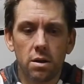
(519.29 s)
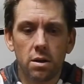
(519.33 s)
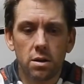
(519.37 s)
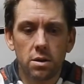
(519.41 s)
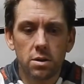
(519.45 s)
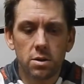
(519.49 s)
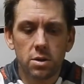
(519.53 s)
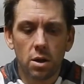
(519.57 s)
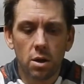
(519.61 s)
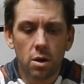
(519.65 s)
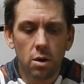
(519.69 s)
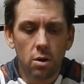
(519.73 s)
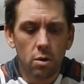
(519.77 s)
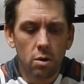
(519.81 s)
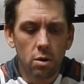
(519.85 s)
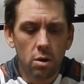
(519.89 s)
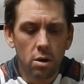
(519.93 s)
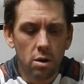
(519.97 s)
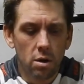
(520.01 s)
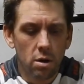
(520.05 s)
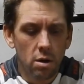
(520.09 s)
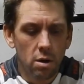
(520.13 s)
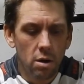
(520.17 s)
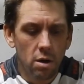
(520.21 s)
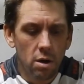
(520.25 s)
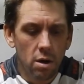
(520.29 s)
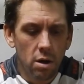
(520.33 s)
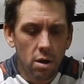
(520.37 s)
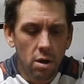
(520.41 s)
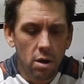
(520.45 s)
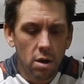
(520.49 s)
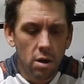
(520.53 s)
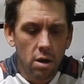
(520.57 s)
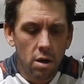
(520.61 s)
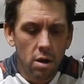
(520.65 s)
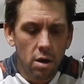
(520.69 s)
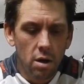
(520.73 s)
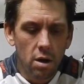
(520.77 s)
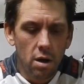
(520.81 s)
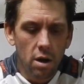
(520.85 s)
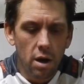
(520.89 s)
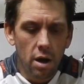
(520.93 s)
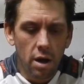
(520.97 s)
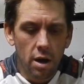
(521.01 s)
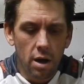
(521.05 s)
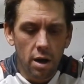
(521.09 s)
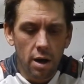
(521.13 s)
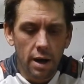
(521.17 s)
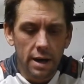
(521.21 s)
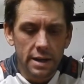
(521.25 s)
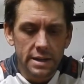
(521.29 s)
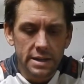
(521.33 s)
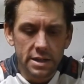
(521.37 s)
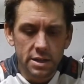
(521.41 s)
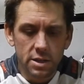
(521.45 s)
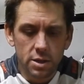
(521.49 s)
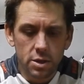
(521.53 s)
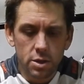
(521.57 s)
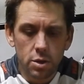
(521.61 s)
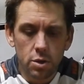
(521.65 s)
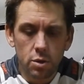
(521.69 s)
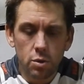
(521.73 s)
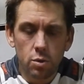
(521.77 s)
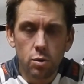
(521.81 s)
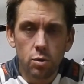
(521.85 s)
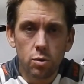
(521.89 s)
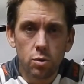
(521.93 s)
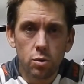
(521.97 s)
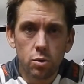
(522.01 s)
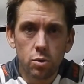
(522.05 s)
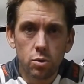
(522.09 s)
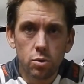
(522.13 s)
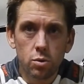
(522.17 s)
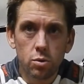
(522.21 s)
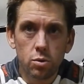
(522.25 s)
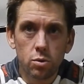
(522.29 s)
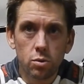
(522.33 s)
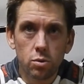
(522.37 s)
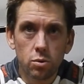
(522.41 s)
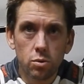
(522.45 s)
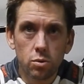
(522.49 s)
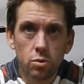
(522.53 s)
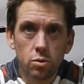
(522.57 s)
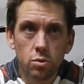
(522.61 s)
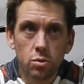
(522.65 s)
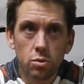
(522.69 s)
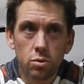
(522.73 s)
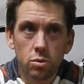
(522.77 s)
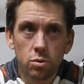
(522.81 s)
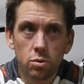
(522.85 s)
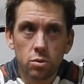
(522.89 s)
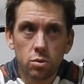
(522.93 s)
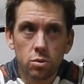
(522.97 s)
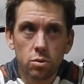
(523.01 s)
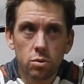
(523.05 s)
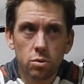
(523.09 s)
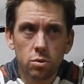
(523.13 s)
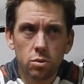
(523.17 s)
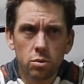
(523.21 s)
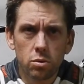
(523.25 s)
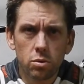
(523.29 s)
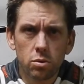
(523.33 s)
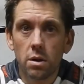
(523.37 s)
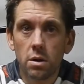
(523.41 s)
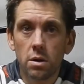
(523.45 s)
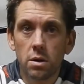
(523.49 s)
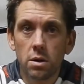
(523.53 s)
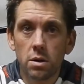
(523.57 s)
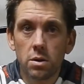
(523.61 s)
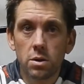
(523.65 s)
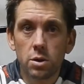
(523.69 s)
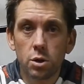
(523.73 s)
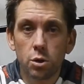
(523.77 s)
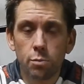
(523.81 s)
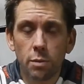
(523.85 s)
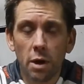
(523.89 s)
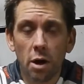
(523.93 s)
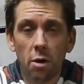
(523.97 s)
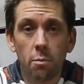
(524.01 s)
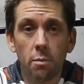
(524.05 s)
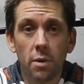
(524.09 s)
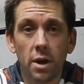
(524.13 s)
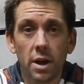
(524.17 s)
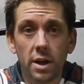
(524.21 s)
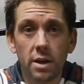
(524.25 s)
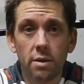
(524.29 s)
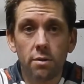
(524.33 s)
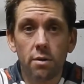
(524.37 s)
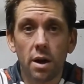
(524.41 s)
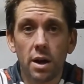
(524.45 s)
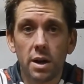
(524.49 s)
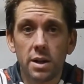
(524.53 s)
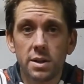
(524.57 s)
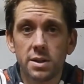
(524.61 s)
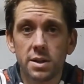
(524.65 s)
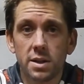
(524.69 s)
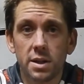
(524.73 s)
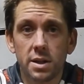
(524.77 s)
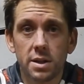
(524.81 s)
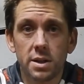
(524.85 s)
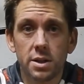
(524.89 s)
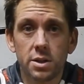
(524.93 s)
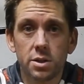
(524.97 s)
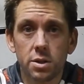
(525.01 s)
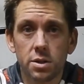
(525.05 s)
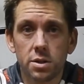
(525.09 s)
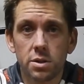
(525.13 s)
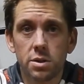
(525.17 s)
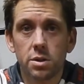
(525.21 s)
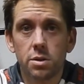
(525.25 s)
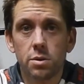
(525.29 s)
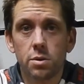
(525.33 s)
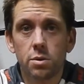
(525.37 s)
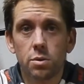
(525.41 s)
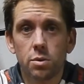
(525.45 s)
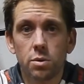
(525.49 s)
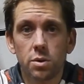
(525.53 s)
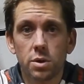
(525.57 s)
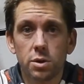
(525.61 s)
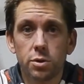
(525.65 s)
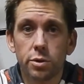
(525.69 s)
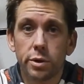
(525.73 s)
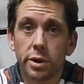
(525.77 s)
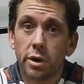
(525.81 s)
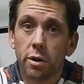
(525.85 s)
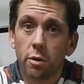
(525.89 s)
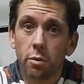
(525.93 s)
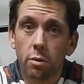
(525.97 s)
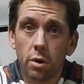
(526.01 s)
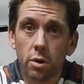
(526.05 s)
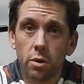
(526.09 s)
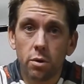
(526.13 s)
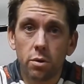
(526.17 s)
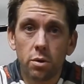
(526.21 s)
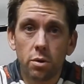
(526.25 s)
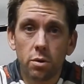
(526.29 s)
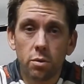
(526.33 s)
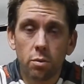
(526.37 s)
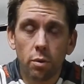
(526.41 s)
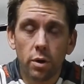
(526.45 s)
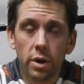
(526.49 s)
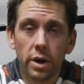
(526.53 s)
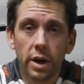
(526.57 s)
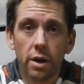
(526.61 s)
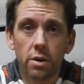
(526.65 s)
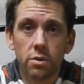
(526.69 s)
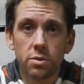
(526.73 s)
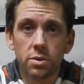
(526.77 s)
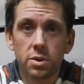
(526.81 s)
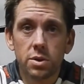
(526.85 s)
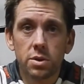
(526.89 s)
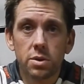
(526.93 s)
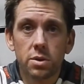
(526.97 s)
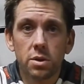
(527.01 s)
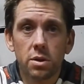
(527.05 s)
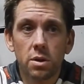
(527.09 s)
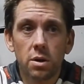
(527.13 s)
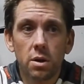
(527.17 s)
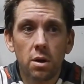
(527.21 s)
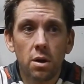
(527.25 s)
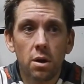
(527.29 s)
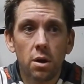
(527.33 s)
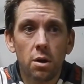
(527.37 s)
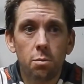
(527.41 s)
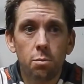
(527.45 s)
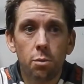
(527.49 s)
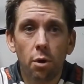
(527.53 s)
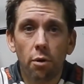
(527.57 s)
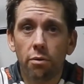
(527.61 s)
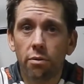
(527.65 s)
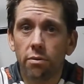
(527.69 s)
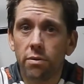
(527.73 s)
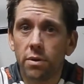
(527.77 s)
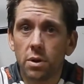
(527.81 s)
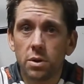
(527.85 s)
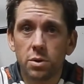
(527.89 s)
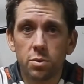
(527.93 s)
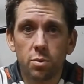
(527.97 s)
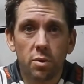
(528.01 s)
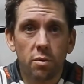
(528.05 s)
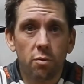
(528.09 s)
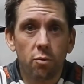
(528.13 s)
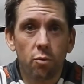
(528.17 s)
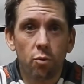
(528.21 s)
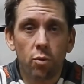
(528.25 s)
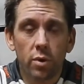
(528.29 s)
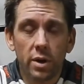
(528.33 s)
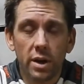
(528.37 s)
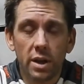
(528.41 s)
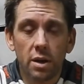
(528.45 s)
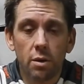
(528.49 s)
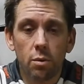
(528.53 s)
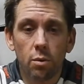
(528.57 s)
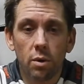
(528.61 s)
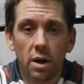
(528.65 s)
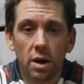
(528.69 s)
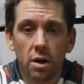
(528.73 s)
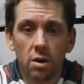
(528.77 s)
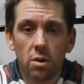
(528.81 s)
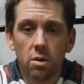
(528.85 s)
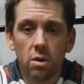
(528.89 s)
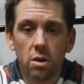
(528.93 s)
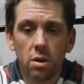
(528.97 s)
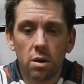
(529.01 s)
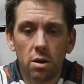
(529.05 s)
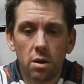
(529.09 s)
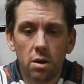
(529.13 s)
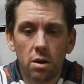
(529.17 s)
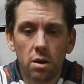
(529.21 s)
So I did two mountain bike rides in addition to the trainer road workouts. Both of those went really well.